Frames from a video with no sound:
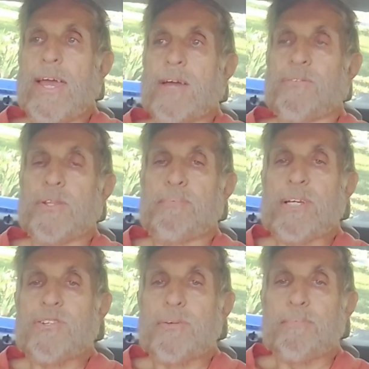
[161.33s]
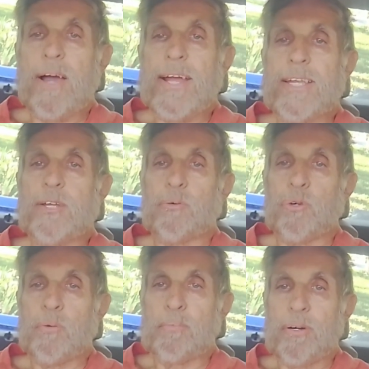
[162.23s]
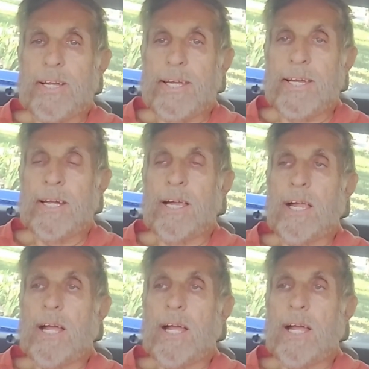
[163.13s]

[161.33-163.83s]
and for the peace of mind it will bring,